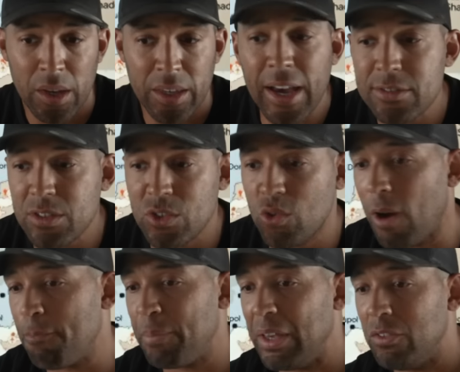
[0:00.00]
Yes,
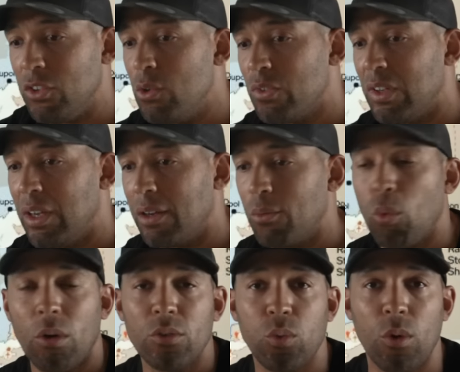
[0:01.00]
Trump is using
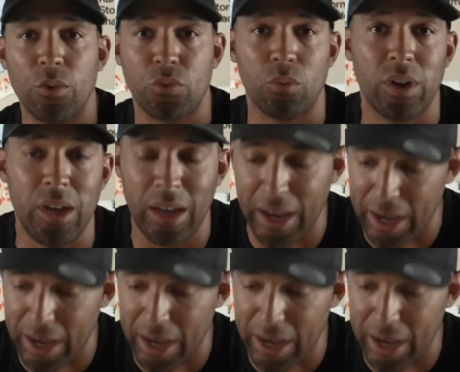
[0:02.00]
World War III